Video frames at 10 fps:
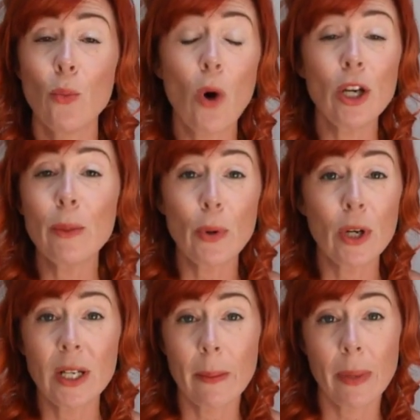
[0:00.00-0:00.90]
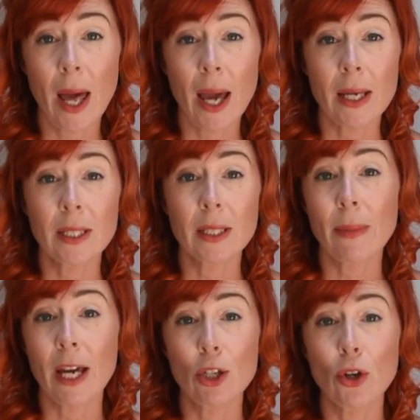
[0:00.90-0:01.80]
what are you putting in place to
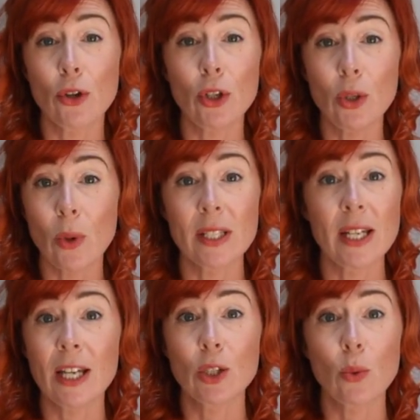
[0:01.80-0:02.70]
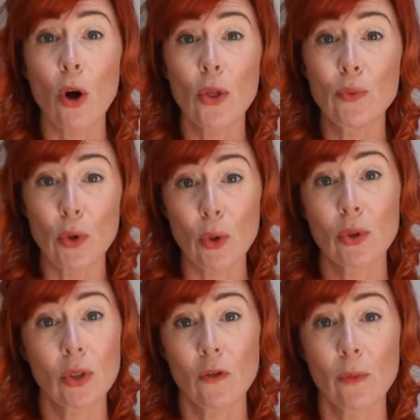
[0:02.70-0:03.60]
make sure that you adhere to all the
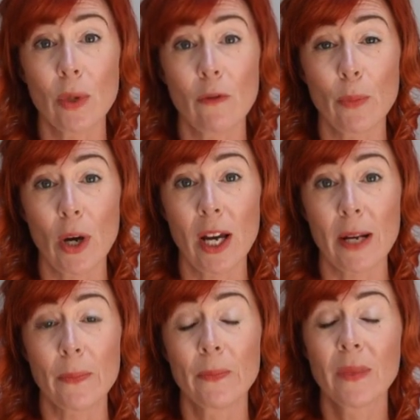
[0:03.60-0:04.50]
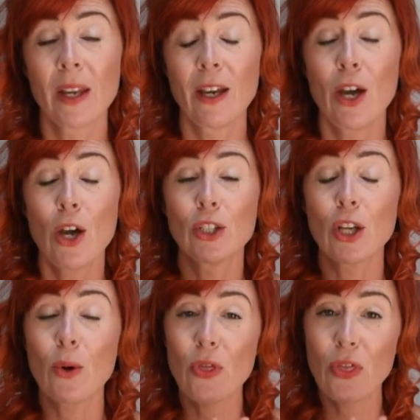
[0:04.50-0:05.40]
rules the government have put in?
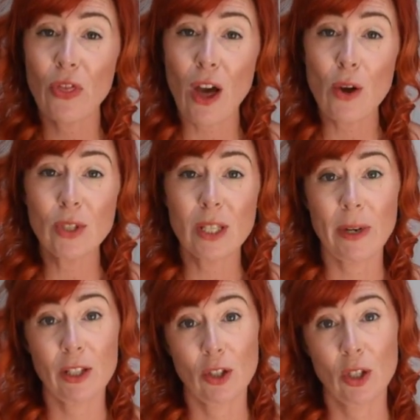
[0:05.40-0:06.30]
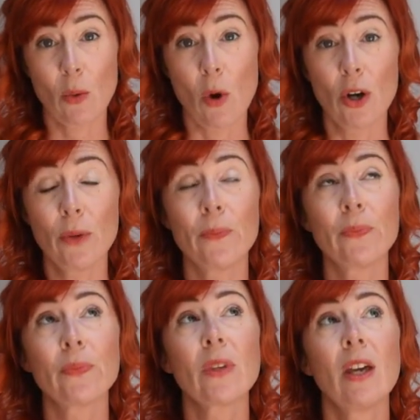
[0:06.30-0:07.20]
So those are the pictures I want.
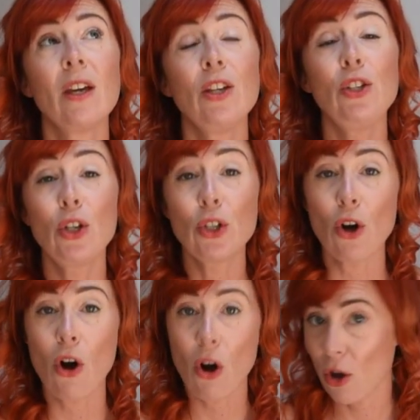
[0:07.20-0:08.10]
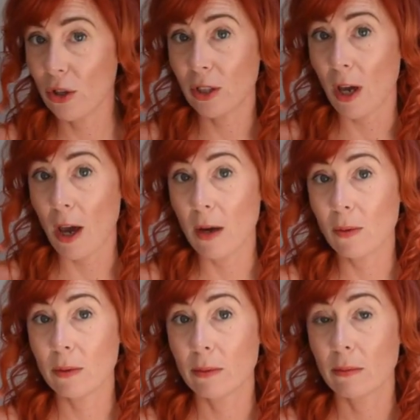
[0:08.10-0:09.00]
You could also